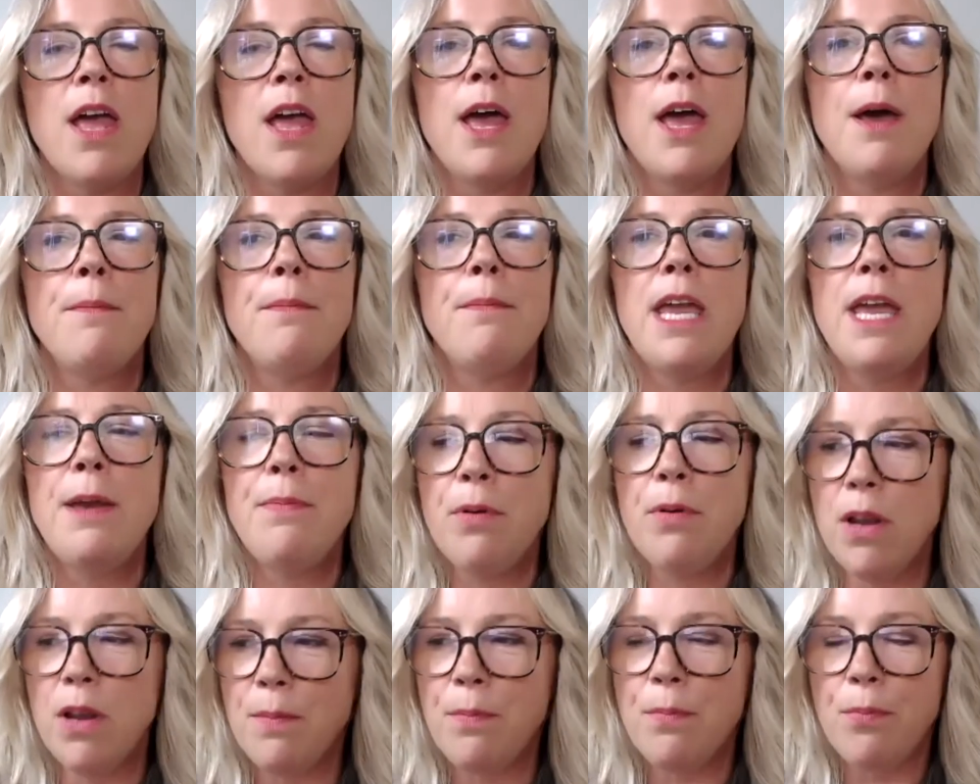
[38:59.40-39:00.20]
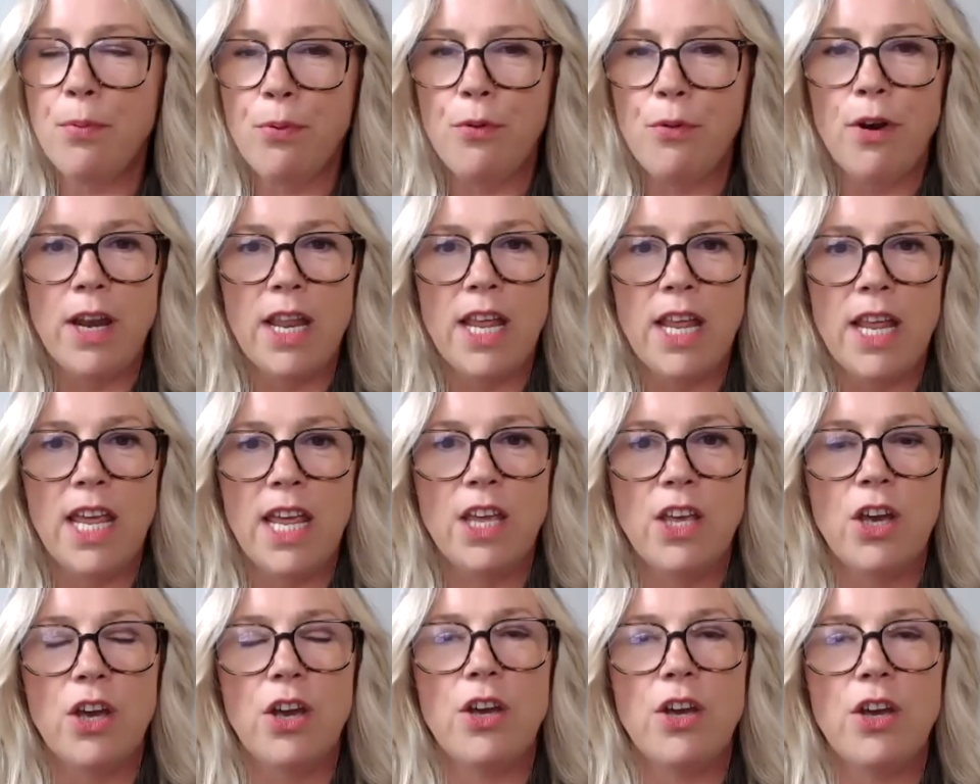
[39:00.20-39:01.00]
People are pretty
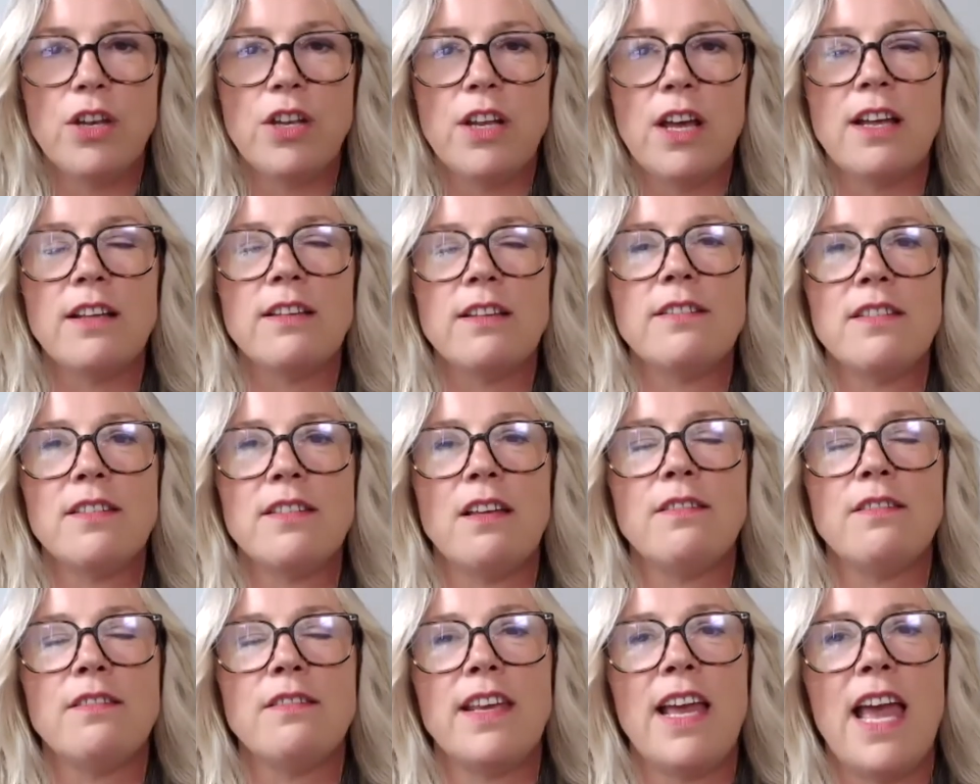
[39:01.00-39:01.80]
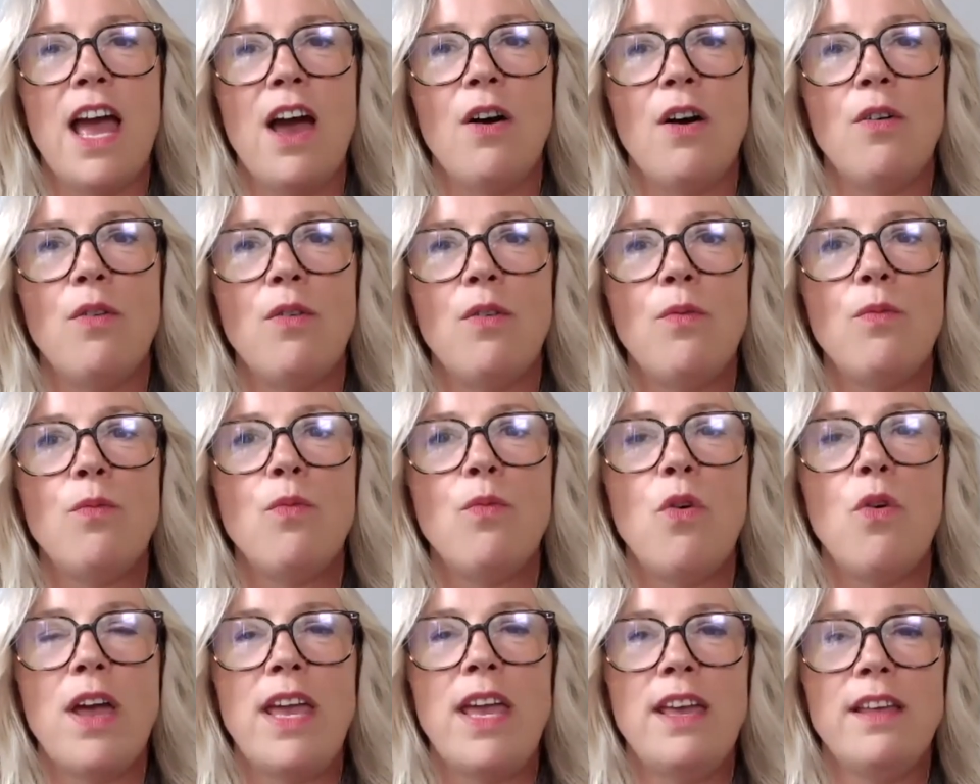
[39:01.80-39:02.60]
good at sussing out
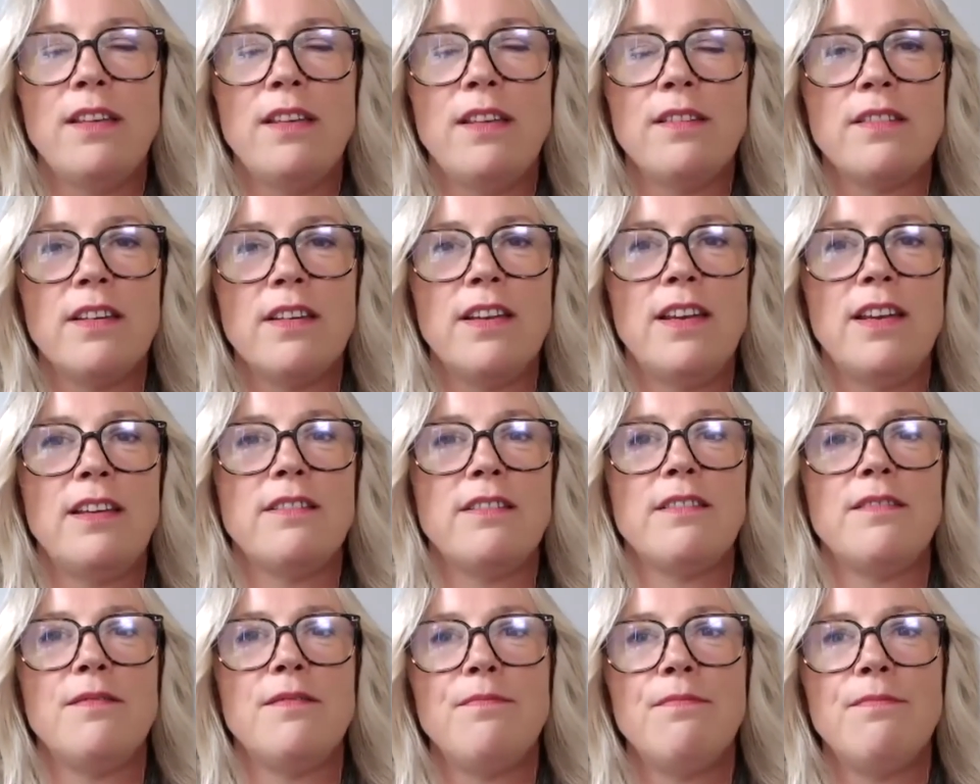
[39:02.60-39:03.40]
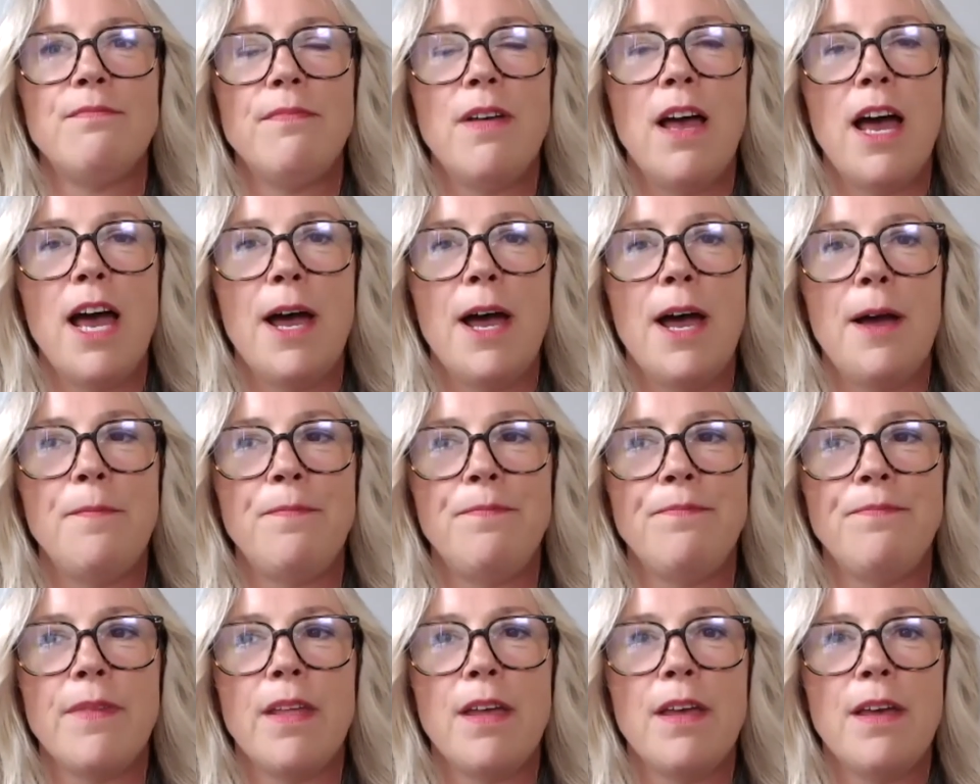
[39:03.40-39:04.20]
what is and isn't
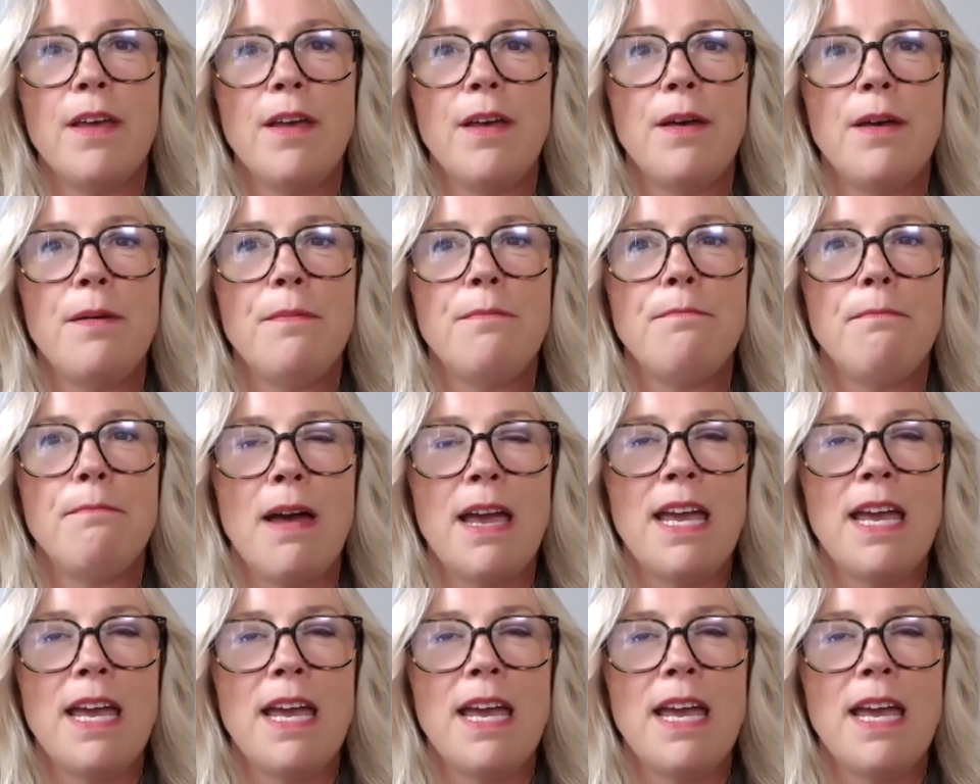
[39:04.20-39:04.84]
made